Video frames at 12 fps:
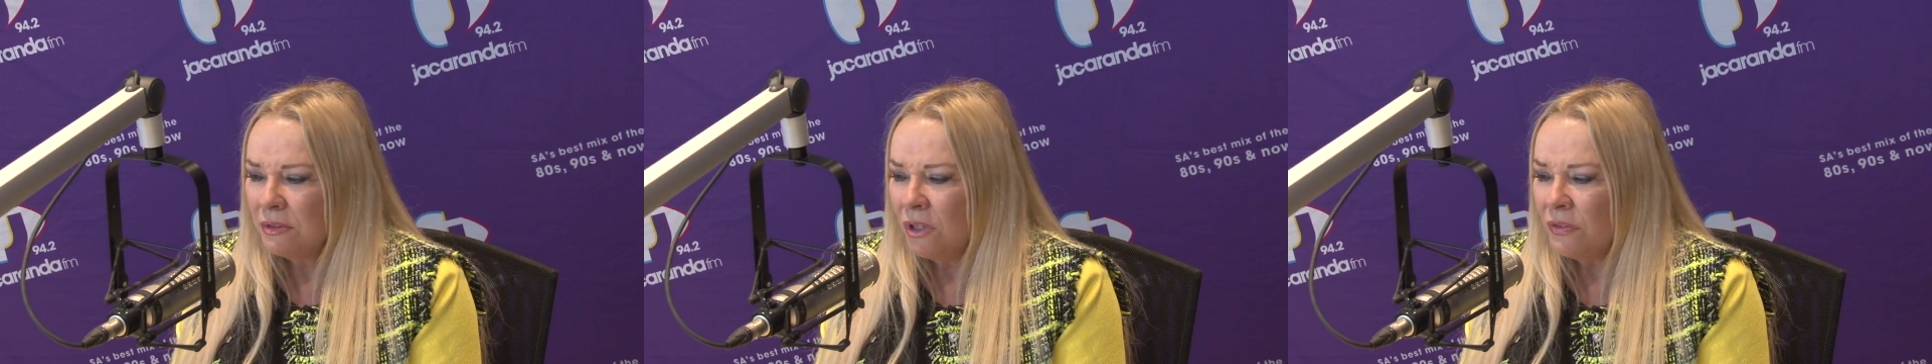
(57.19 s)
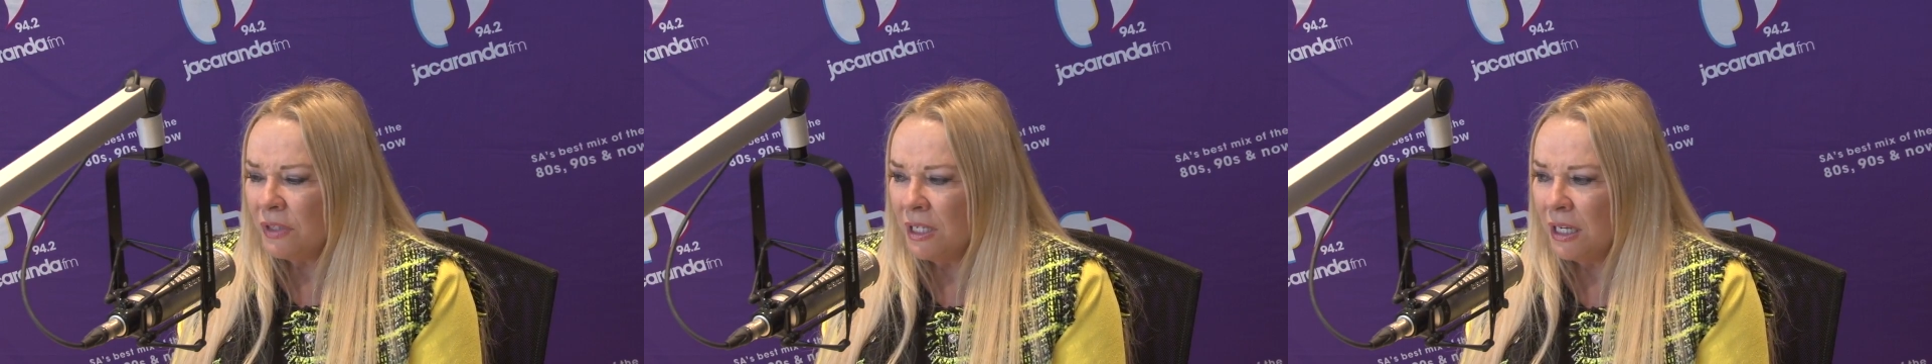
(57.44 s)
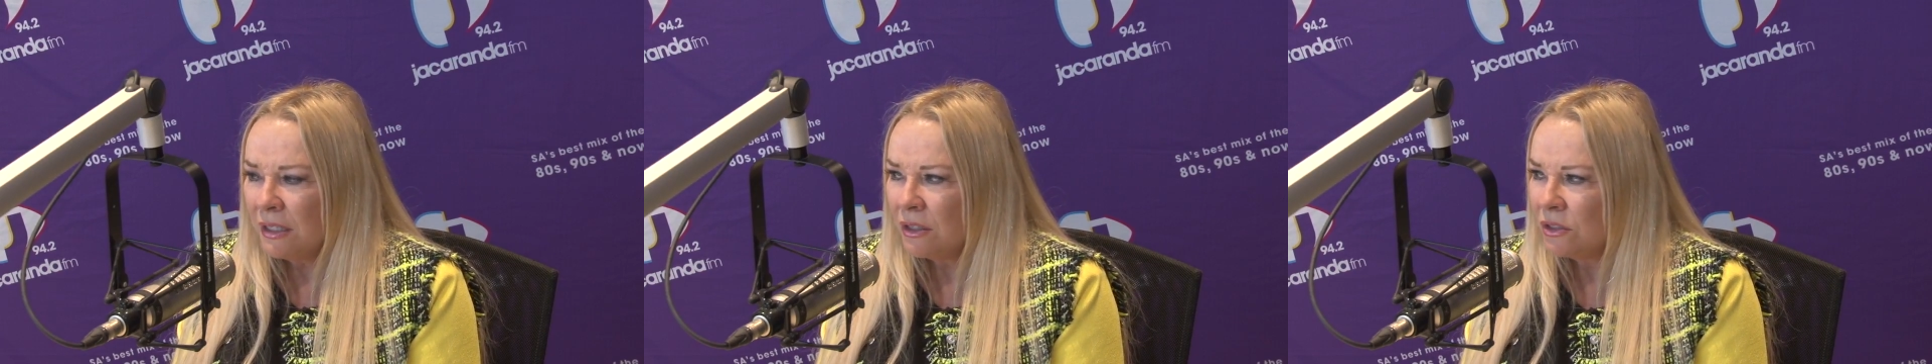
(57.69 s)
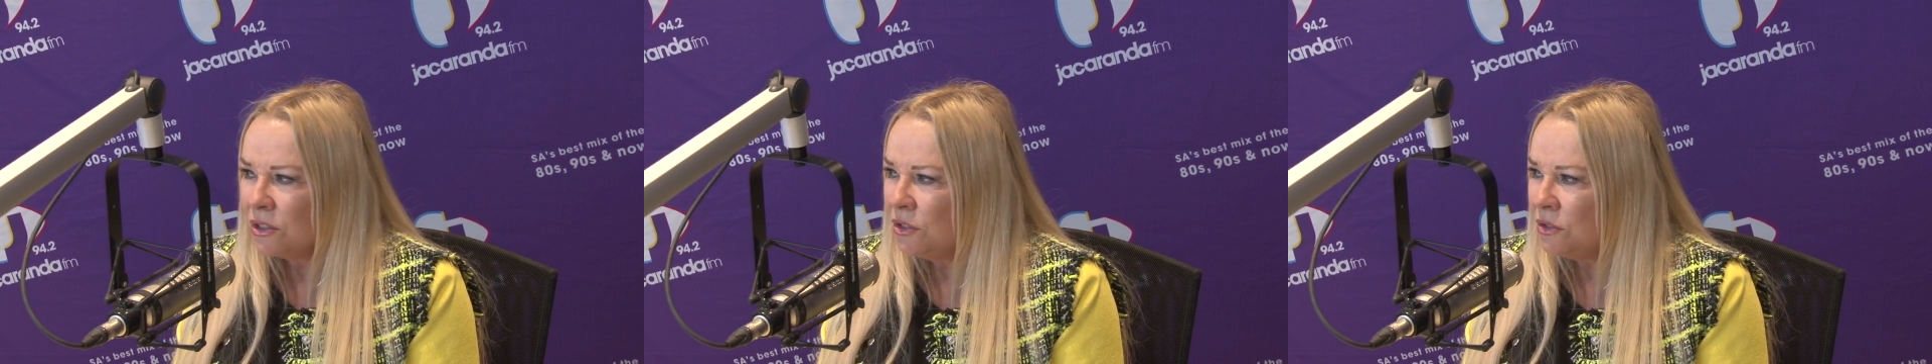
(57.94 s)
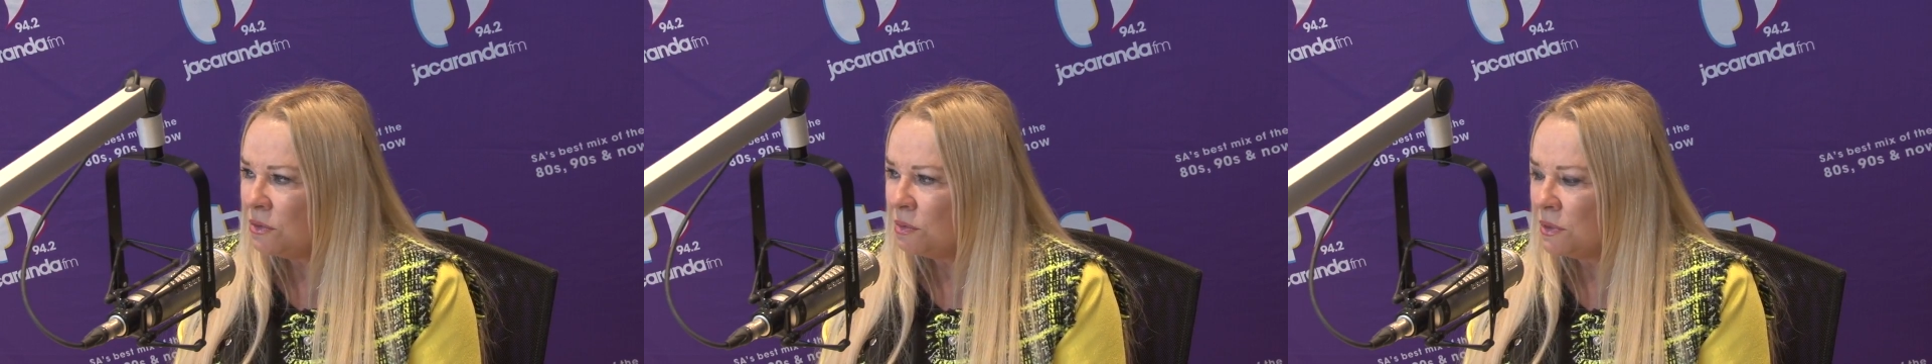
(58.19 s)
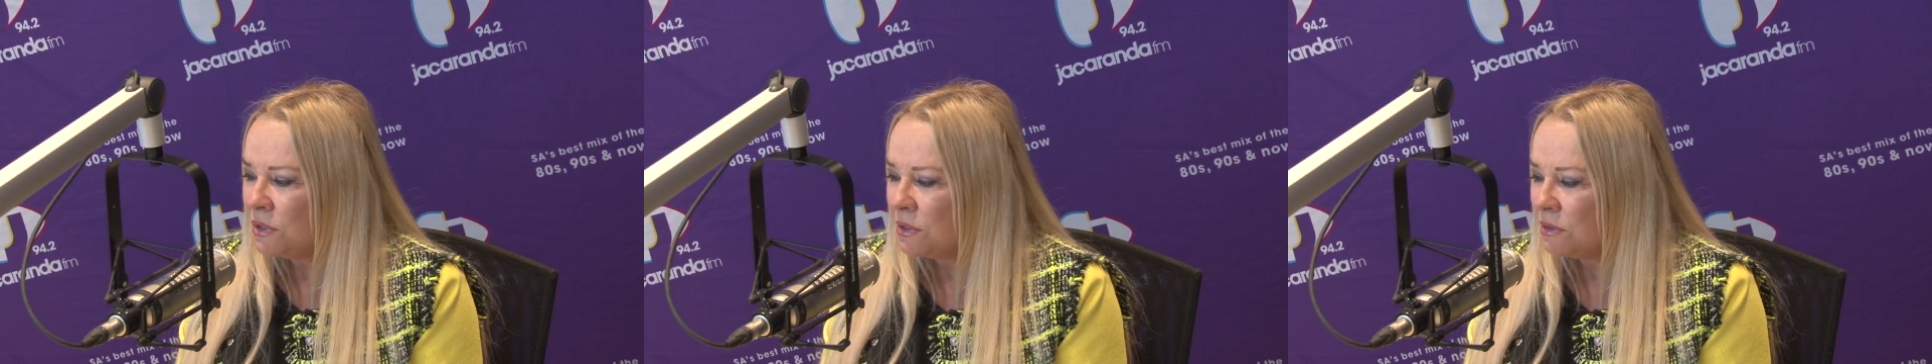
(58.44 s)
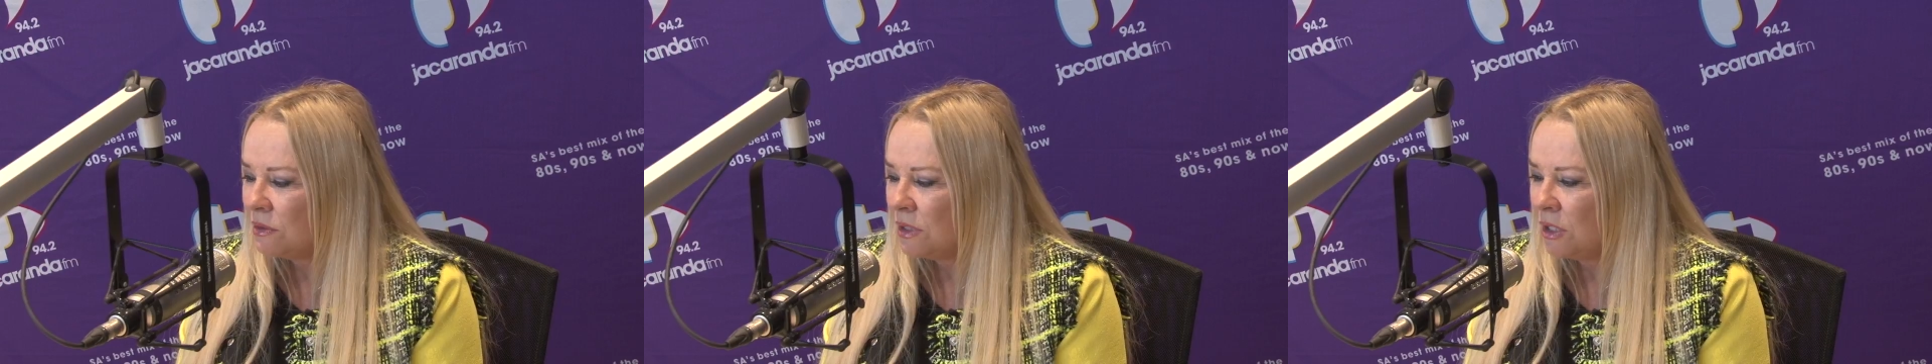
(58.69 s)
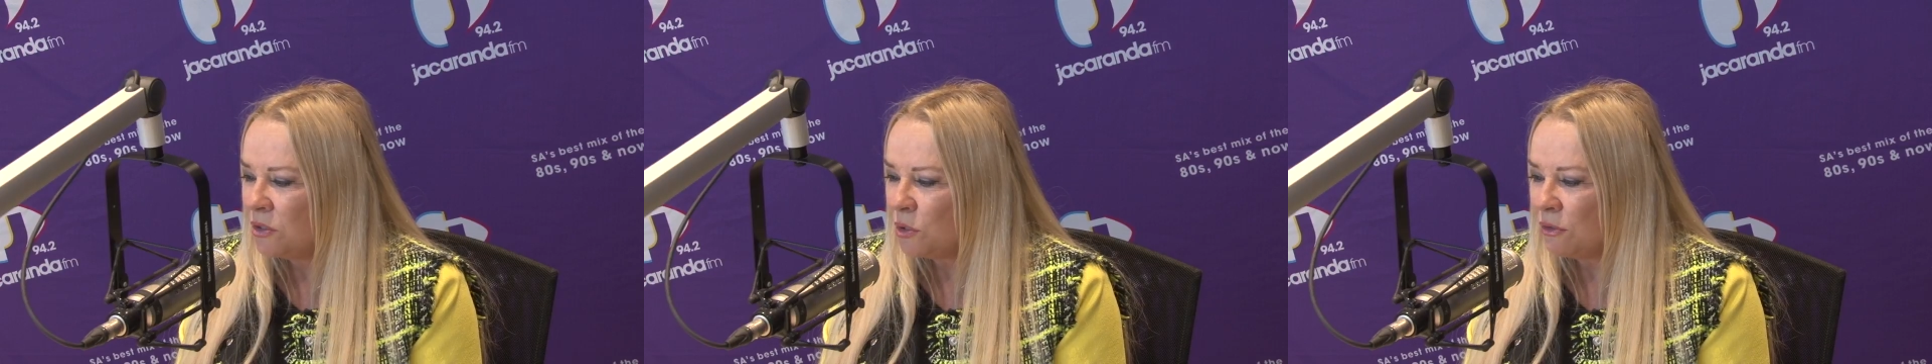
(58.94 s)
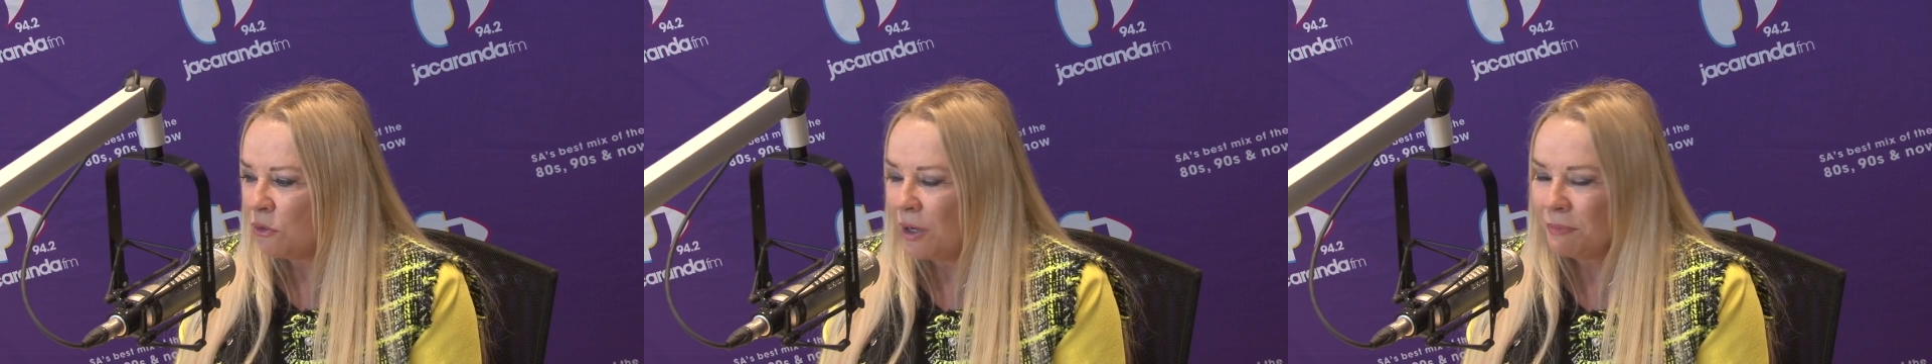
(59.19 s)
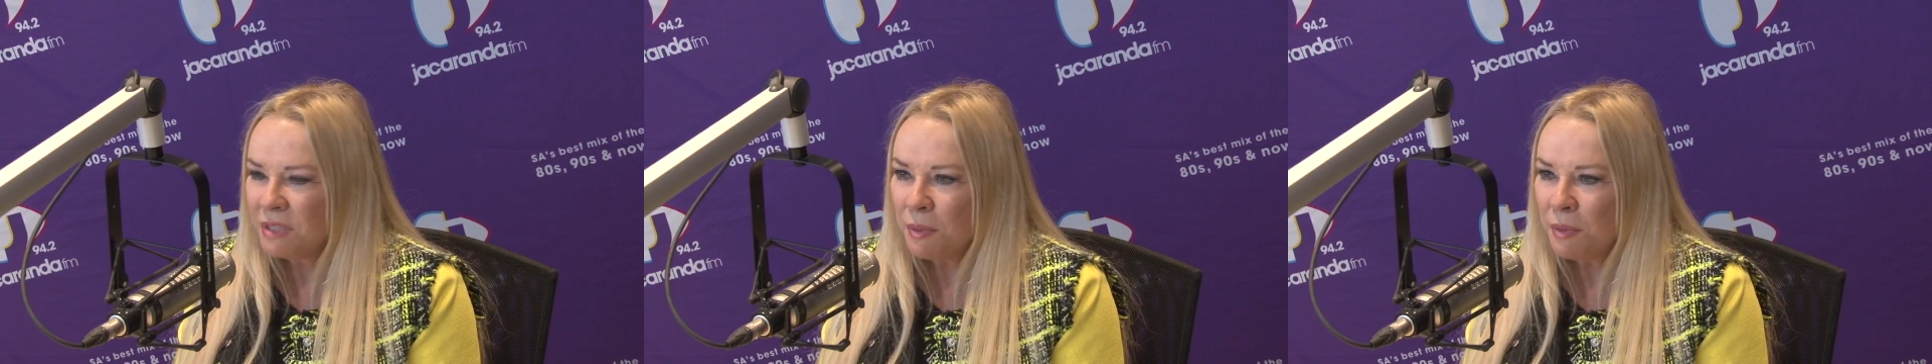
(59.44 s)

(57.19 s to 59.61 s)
Not the Nine O'clock News was you know sort of crept